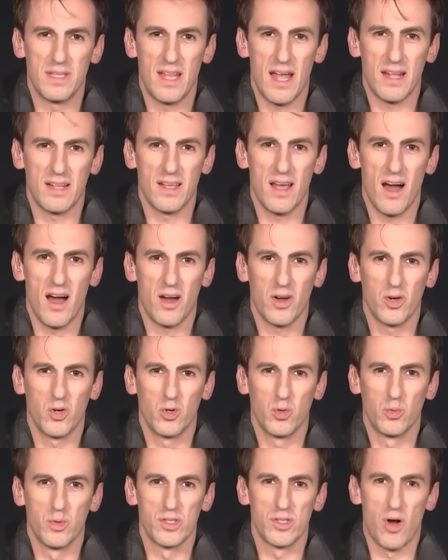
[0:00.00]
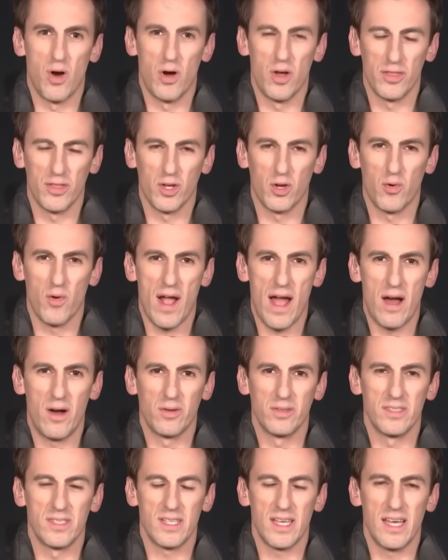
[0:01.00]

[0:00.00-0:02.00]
Netanyahu was on the ground